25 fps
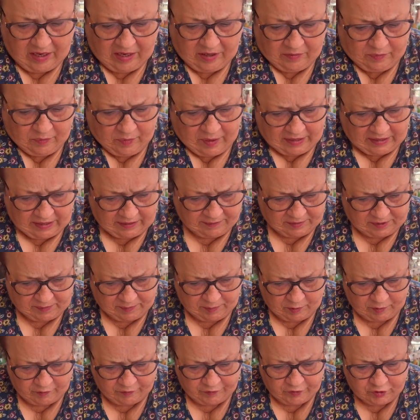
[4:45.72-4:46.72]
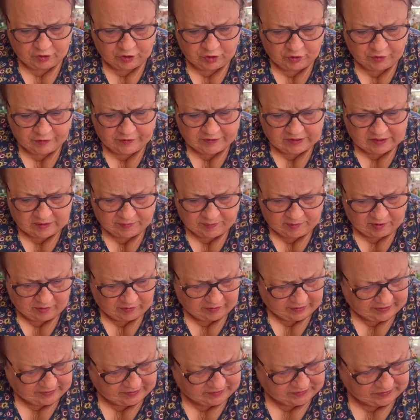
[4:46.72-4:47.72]
Well, I'm spoilt for choice, to be
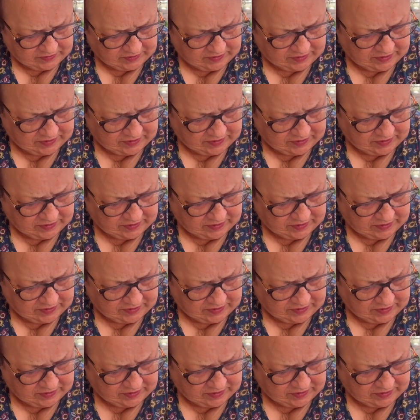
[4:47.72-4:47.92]
honest.